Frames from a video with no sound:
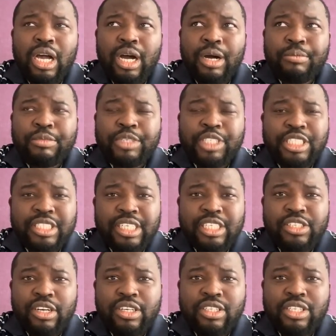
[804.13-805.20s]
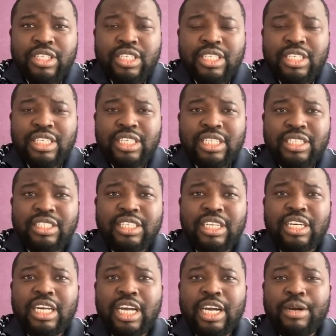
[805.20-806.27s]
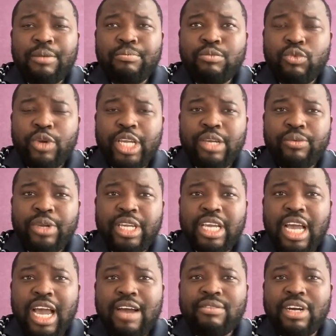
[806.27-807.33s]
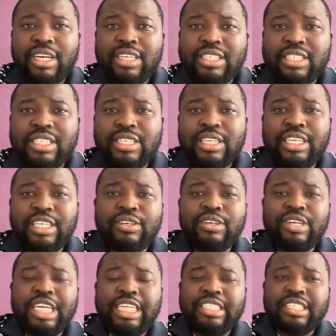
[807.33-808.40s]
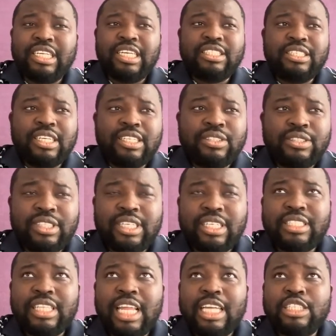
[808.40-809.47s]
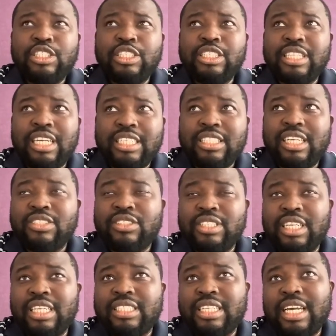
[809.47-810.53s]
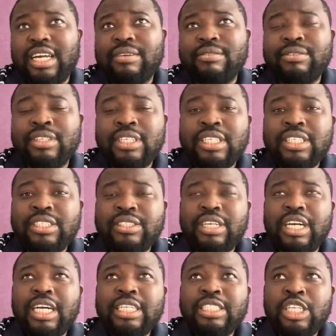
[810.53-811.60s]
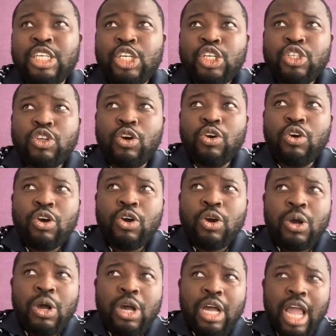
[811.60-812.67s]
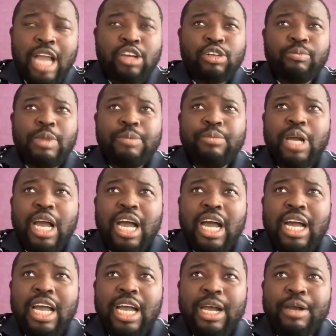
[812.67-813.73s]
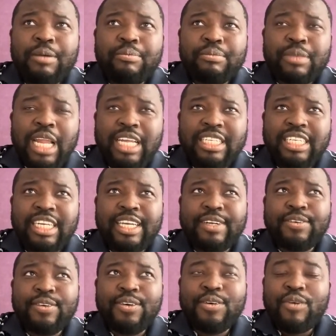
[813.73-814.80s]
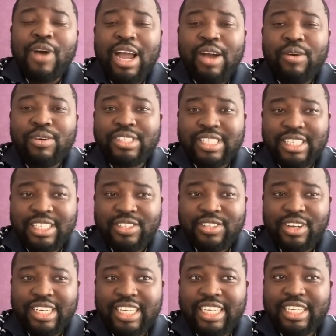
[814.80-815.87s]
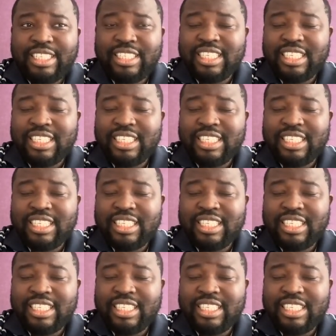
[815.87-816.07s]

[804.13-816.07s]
restrictions we have as international students, like international students have, right? So I could remember landing a role while I was still studying.